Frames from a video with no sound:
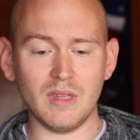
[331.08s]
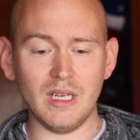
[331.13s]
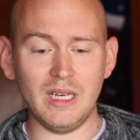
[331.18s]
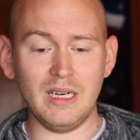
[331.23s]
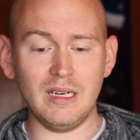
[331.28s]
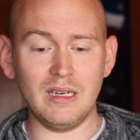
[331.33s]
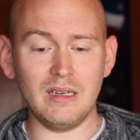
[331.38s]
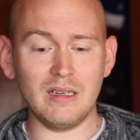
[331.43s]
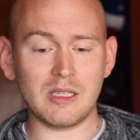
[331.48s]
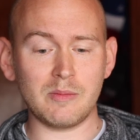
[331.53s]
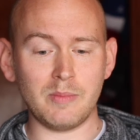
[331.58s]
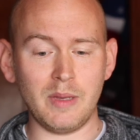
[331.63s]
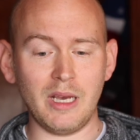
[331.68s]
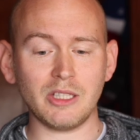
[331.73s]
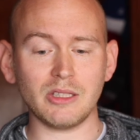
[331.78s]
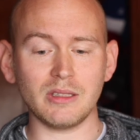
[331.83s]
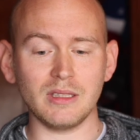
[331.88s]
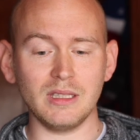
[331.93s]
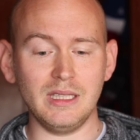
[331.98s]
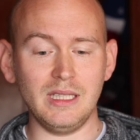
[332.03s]
And it
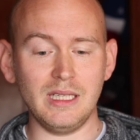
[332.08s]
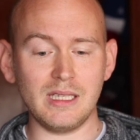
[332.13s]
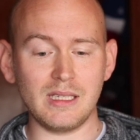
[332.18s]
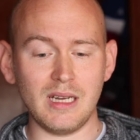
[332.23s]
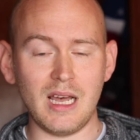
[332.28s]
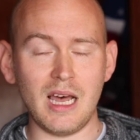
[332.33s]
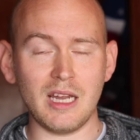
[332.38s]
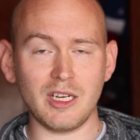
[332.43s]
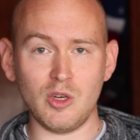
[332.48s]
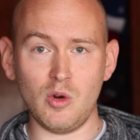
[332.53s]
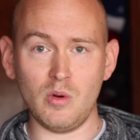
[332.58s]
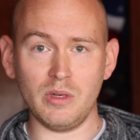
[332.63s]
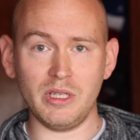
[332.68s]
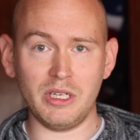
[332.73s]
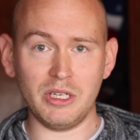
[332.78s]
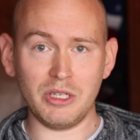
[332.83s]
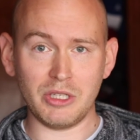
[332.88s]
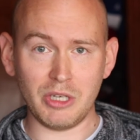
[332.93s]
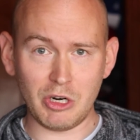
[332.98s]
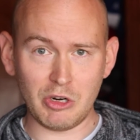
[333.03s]
especially is not going to
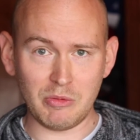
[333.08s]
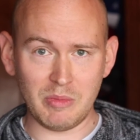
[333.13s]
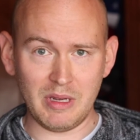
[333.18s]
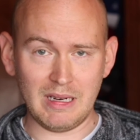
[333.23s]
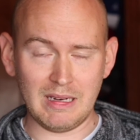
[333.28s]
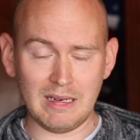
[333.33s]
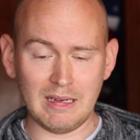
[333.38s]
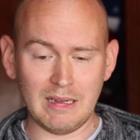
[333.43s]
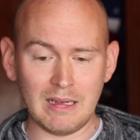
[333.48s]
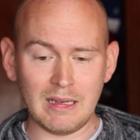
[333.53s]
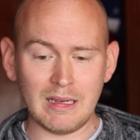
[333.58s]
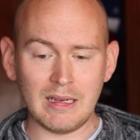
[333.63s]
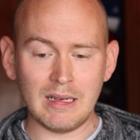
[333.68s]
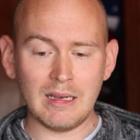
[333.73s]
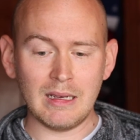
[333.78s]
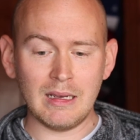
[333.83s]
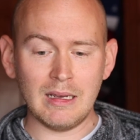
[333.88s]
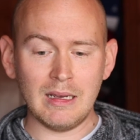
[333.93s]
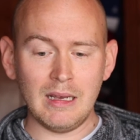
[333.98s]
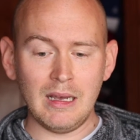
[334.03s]
determine
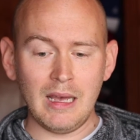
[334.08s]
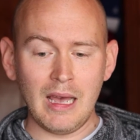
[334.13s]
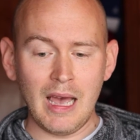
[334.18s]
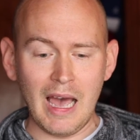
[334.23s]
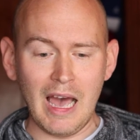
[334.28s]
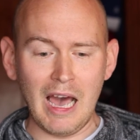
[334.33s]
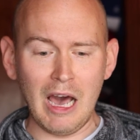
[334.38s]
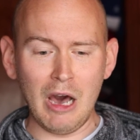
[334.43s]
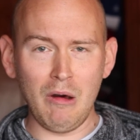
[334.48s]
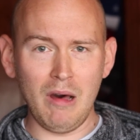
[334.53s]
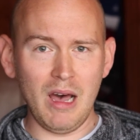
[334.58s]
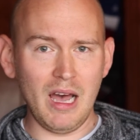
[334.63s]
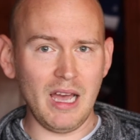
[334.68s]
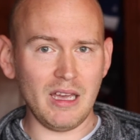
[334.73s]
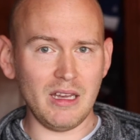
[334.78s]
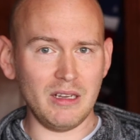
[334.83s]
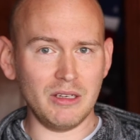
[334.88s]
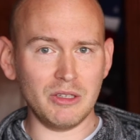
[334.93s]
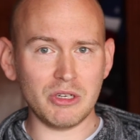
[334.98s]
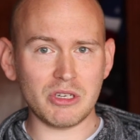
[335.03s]
how
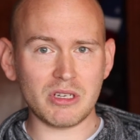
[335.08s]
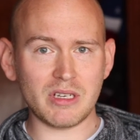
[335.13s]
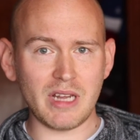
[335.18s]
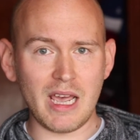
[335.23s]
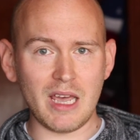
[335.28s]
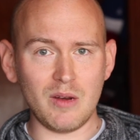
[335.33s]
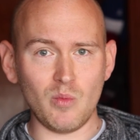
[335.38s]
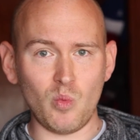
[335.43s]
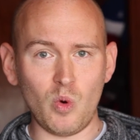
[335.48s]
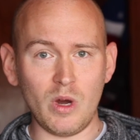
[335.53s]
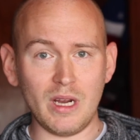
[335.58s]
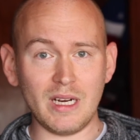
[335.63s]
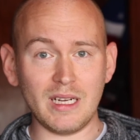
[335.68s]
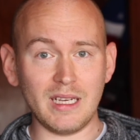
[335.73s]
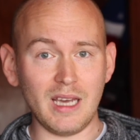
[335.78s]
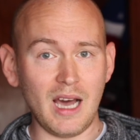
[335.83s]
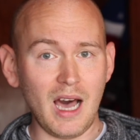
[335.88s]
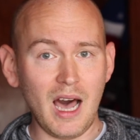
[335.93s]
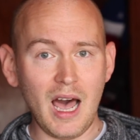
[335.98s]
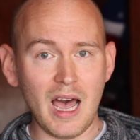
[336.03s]
I understand
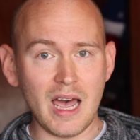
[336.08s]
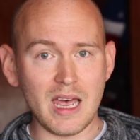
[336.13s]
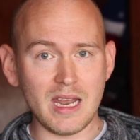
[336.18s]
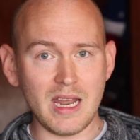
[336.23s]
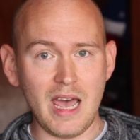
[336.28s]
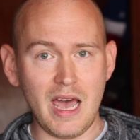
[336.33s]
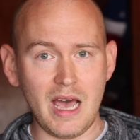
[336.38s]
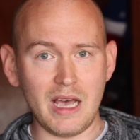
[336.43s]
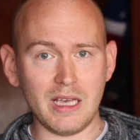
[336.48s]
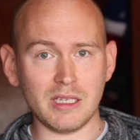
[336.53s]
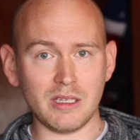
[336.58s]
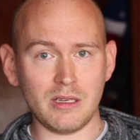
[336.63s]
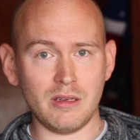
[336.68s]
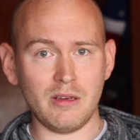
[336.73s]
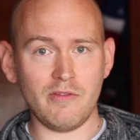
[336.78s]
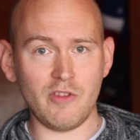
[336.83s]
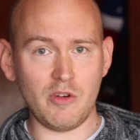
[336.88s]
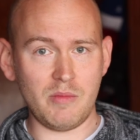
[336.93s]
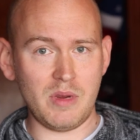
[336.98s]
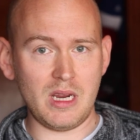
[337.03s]
what God has
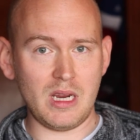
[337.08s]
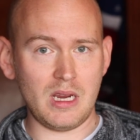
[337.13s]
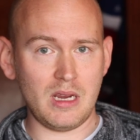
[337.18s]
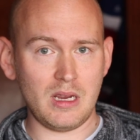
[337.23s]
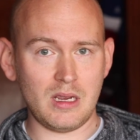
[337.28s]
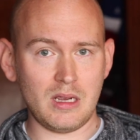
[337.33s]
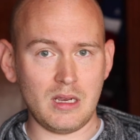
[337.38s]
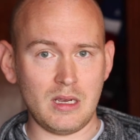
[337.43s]
for me.